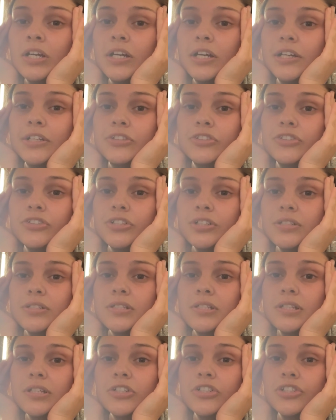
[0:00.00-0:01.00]
it's just
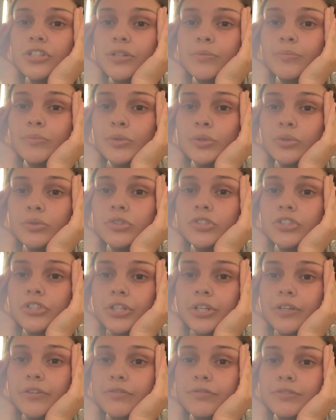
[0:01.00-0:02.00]
such a mood
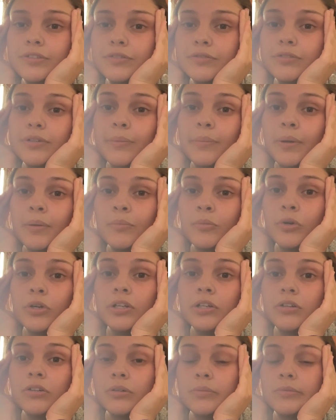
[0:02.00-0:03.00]
shift from my
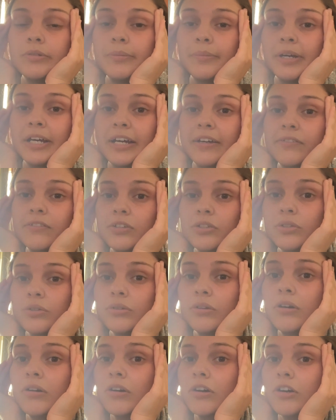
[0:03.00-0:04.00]
morning group to my
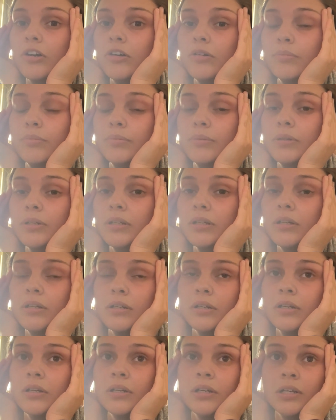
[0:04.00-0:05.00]
afternoon group.
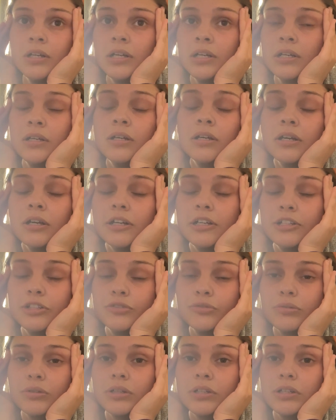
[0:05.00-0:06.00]
And
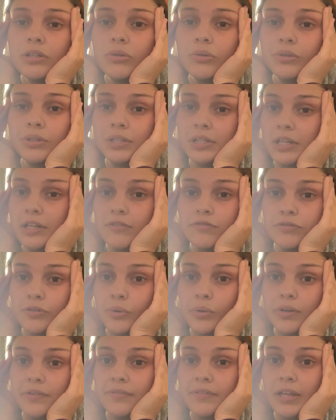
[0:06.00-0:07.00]
it's really only like
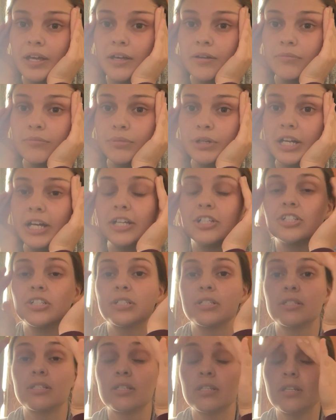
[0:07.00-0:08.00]
4 of them, but I
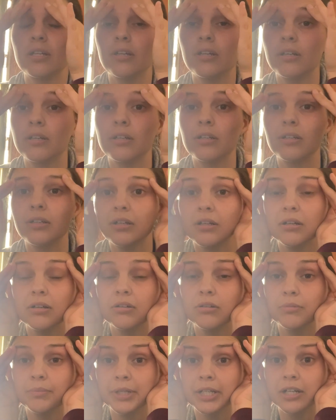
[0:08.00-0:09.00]
just,
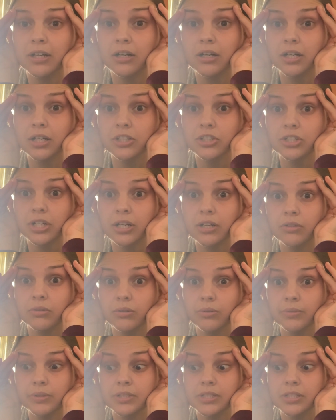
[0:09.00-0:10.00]
oh my gosh, I don't
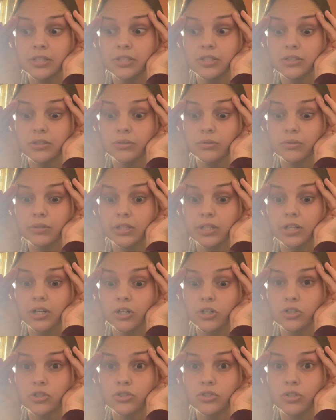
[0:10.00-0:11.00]
know what to do. They
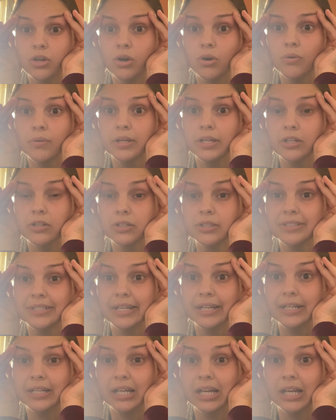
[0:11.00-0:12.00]
are so
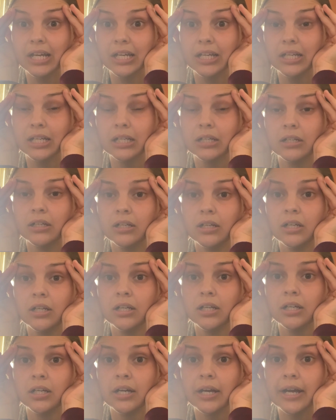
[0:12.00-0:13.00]
irritating
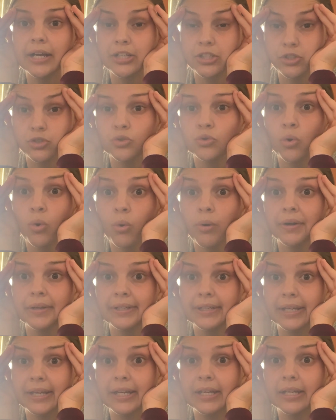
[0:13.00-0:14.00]
and
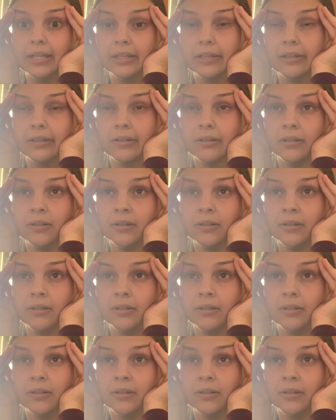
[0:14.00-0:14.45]
annoying